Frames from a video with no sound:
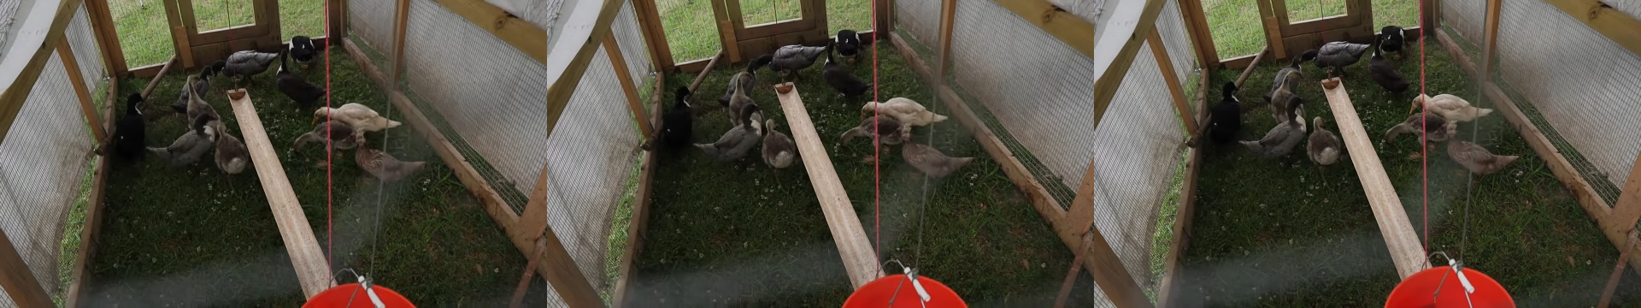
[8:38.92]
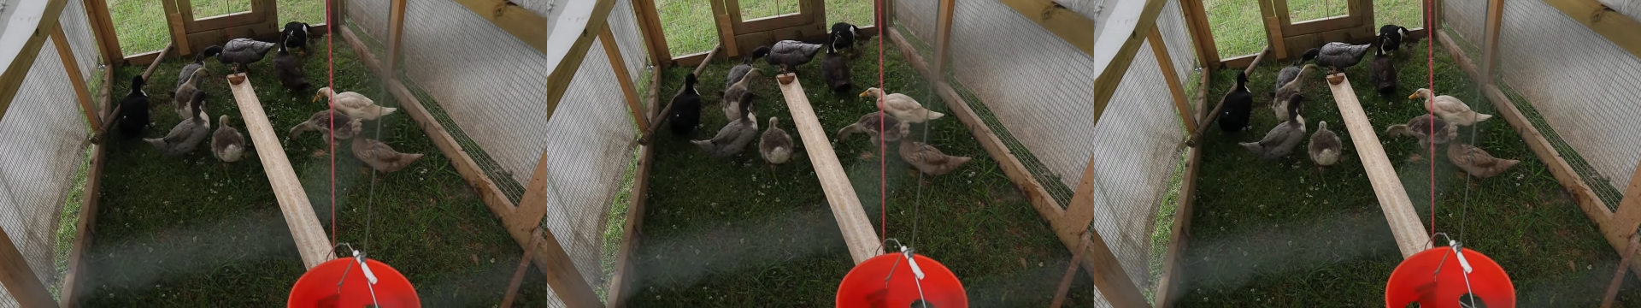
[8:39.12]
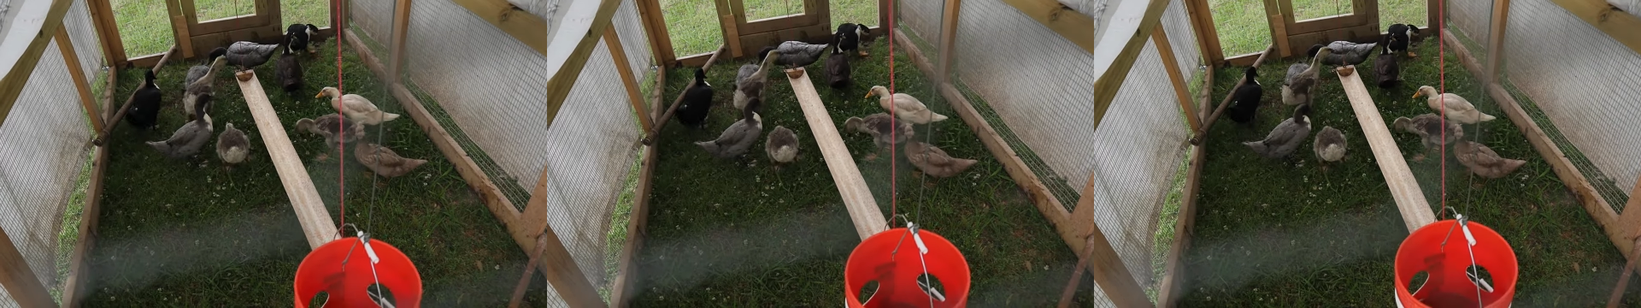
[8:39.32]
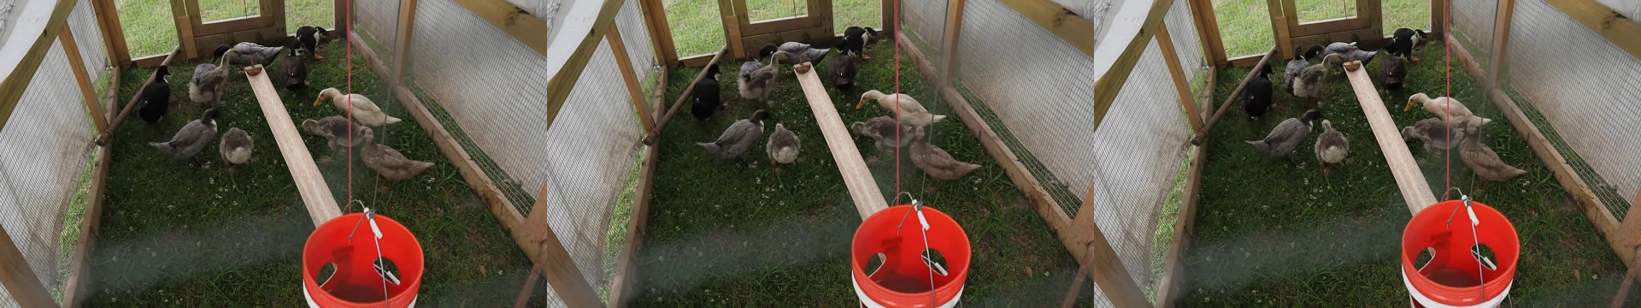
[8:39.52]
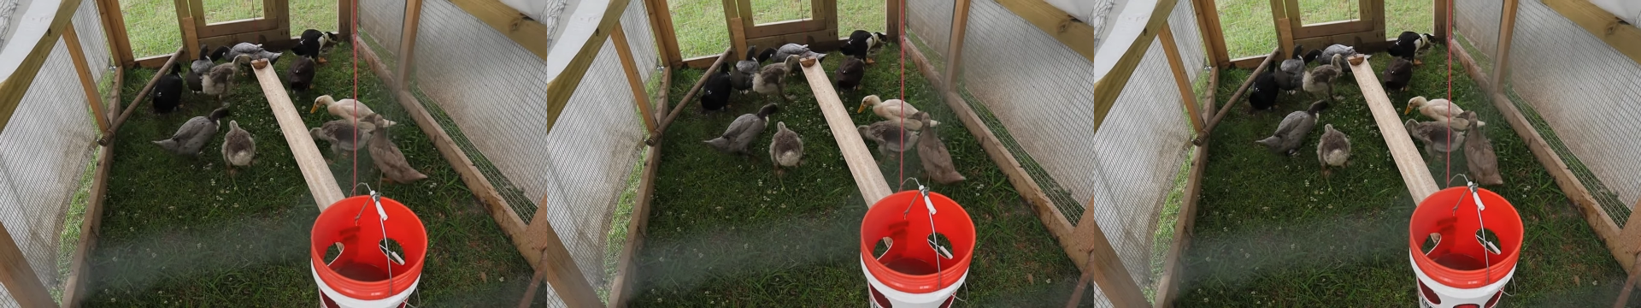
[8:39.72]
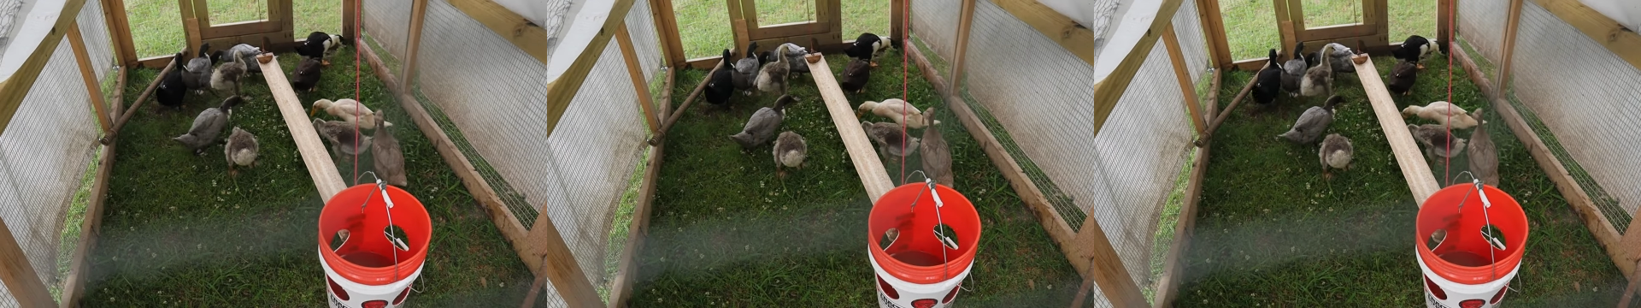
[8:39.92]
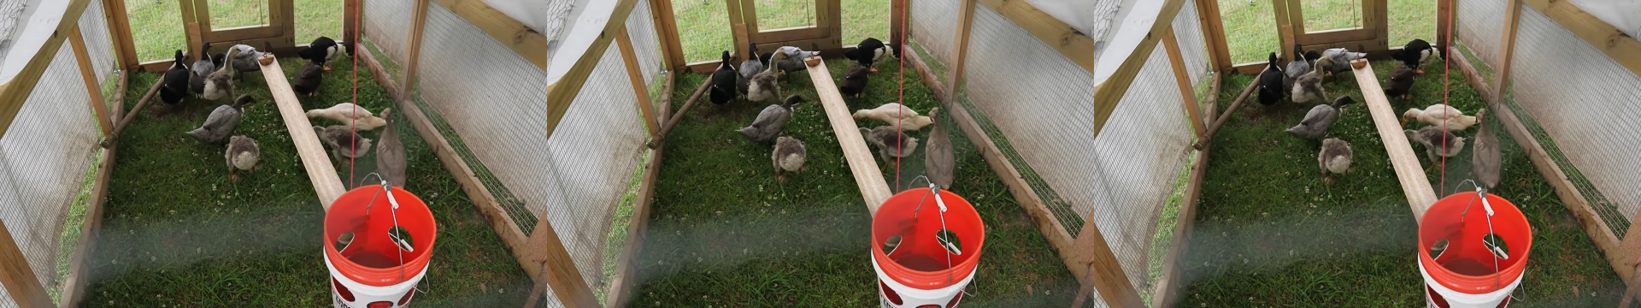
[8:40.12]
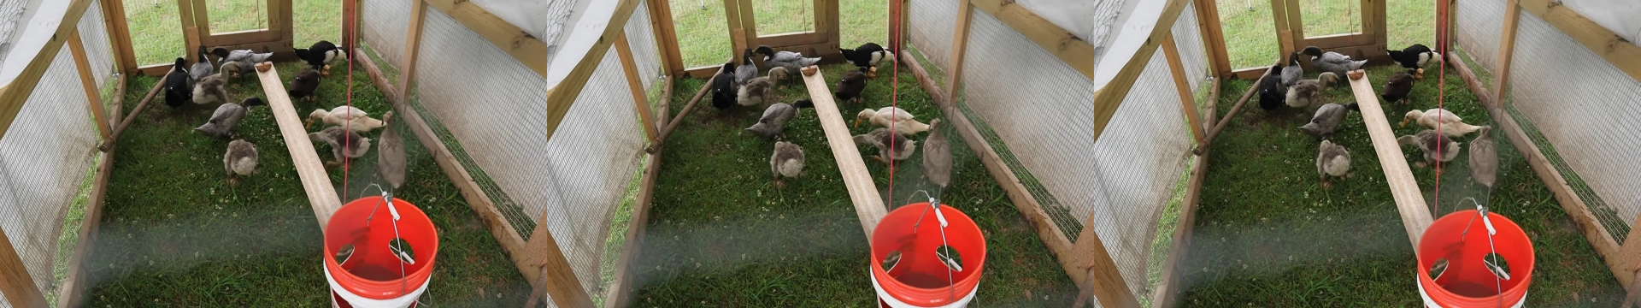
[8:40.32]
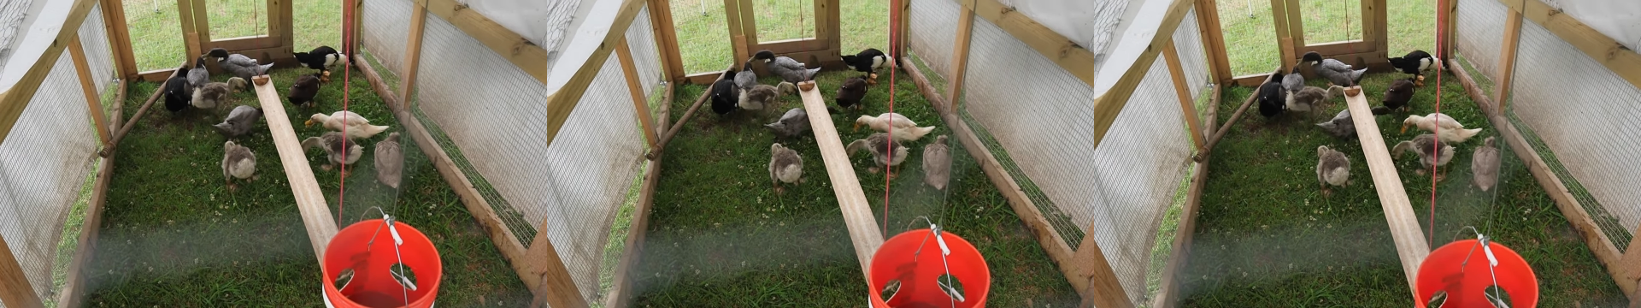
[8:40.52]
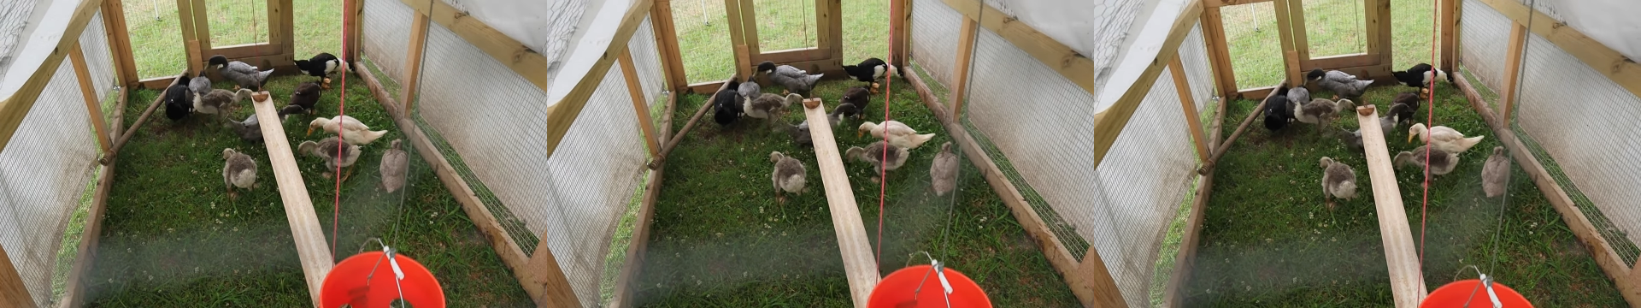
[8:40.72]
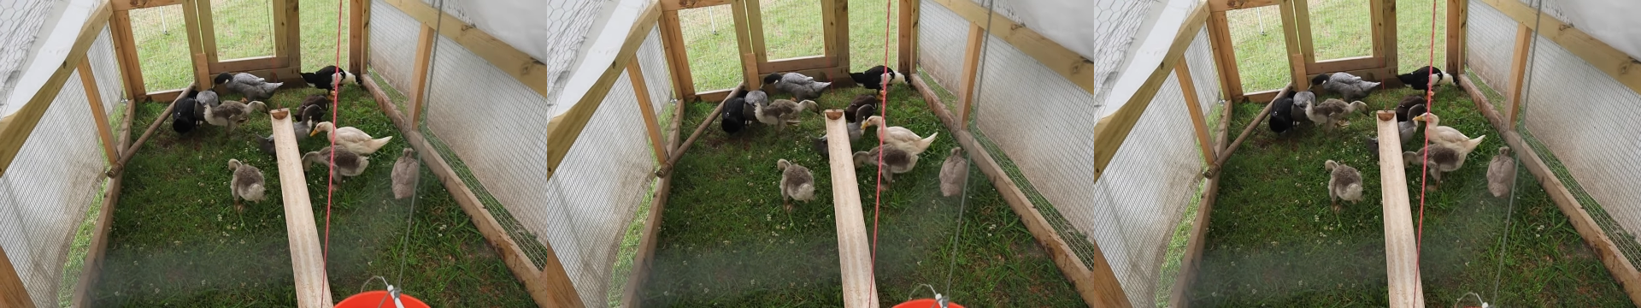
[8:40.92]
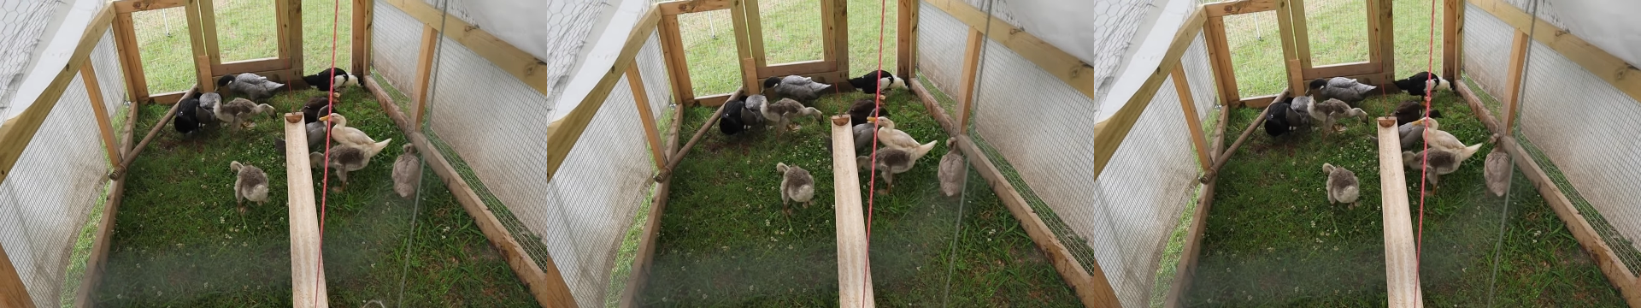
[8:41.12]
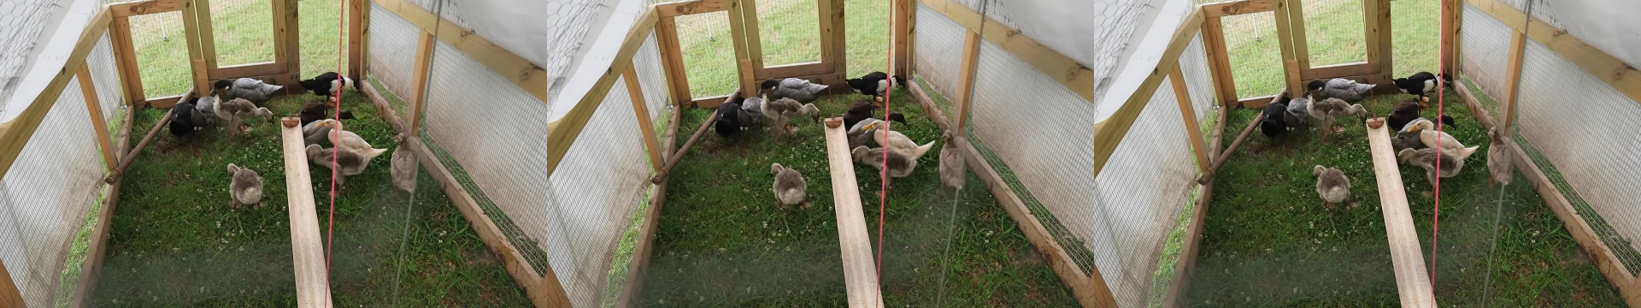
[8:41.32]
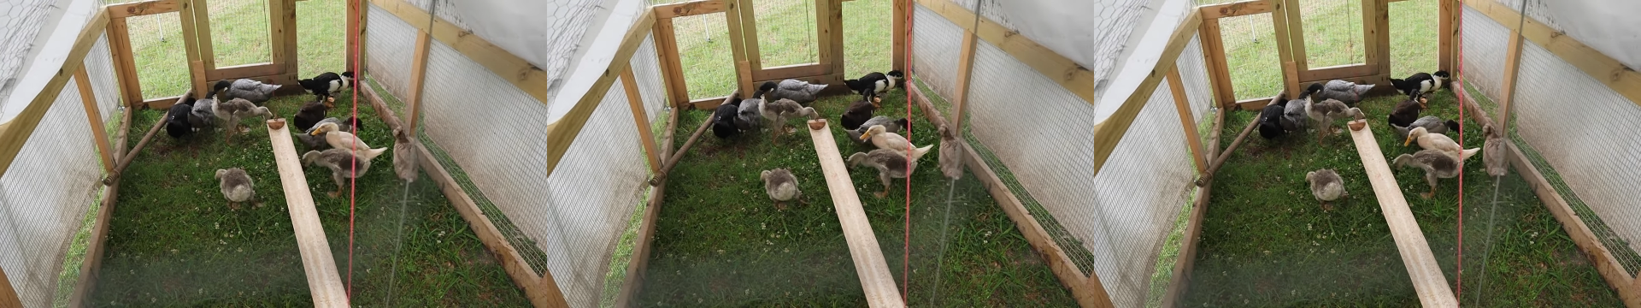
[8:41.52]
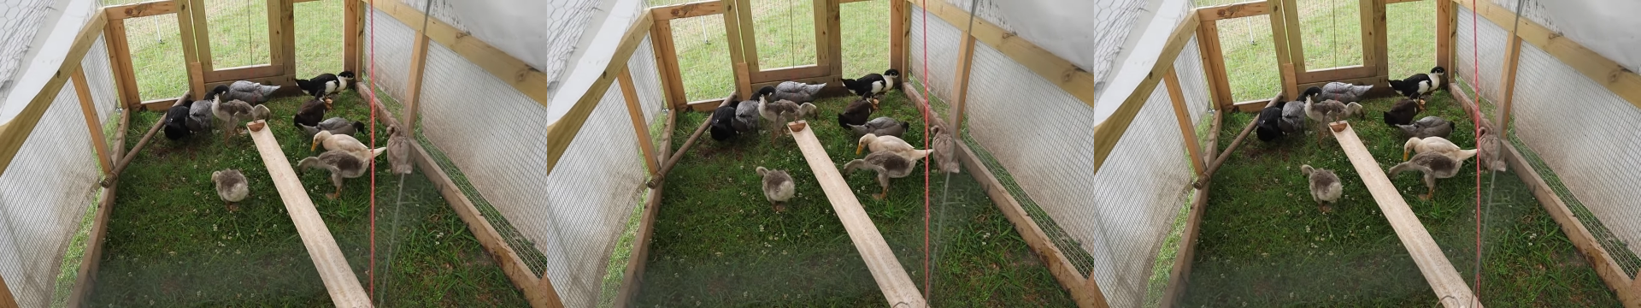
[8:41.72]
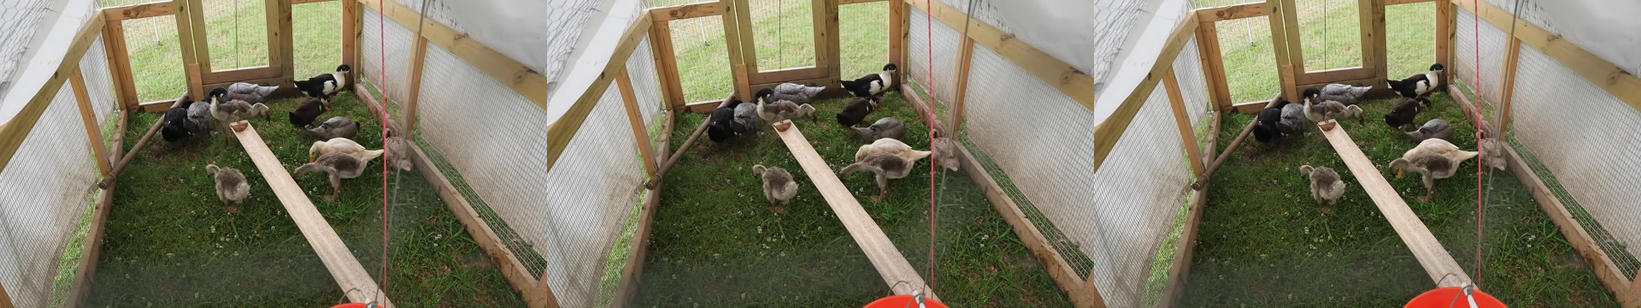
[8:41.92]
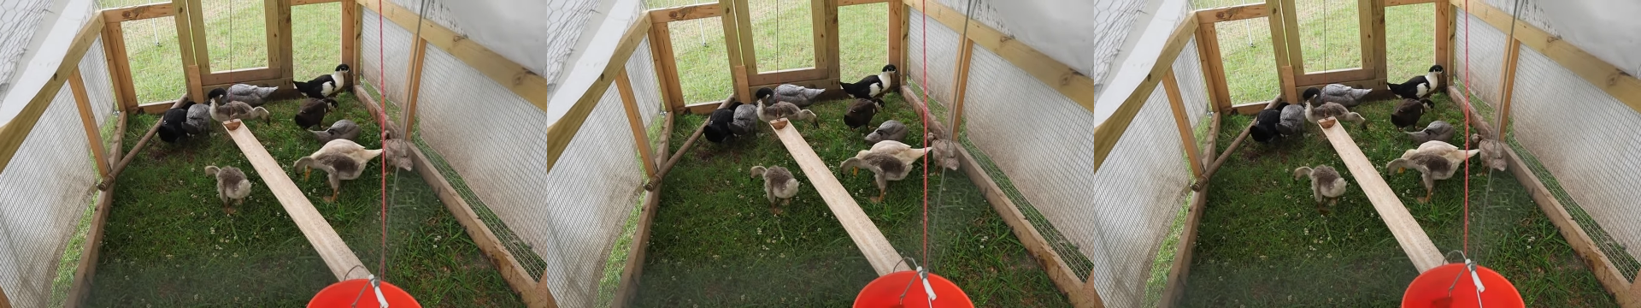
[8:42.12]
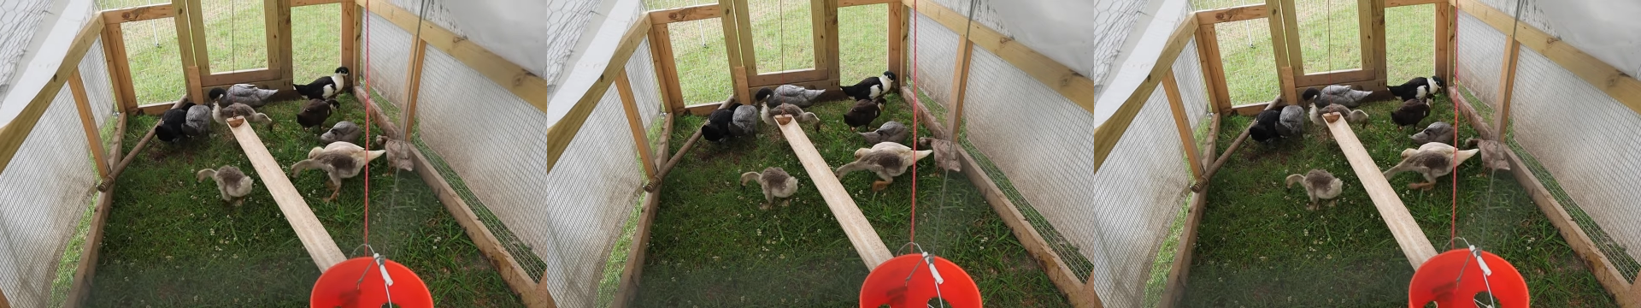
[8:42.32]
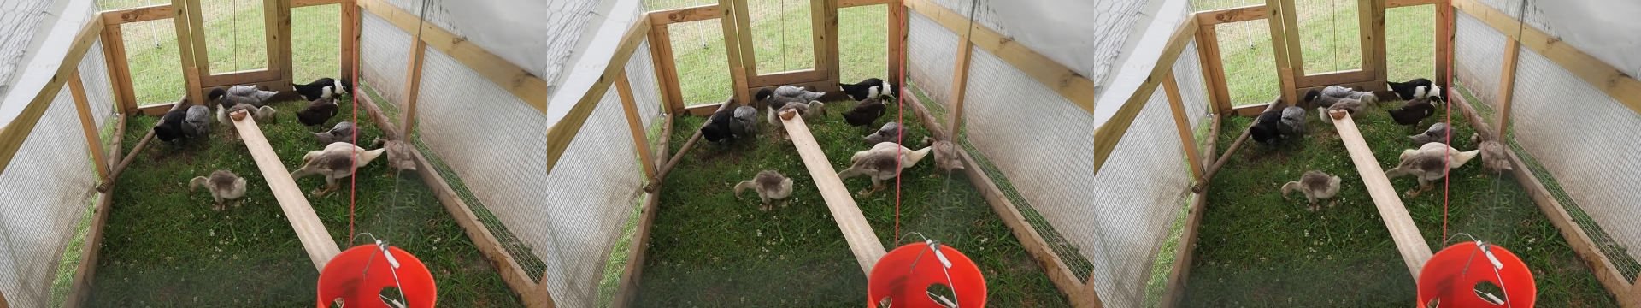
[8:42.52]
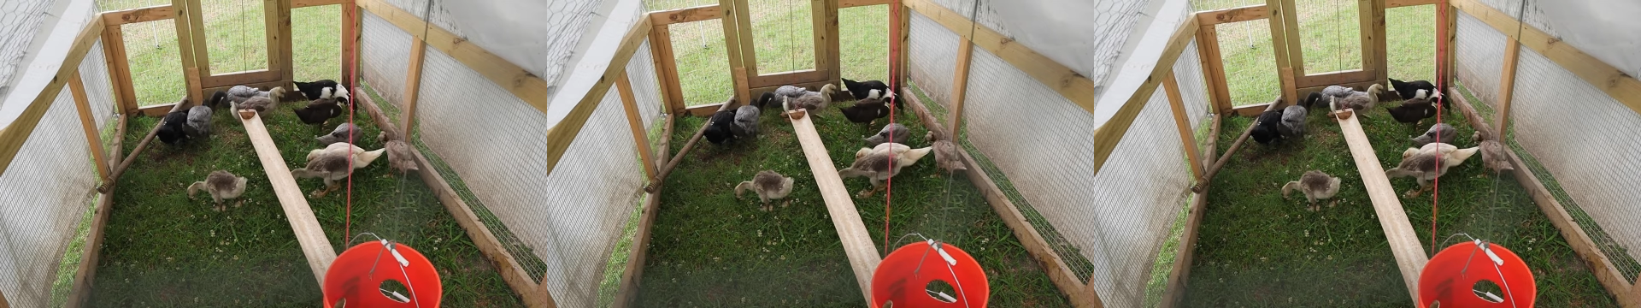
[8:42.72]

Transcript: No face is visible, so there are no lips to read.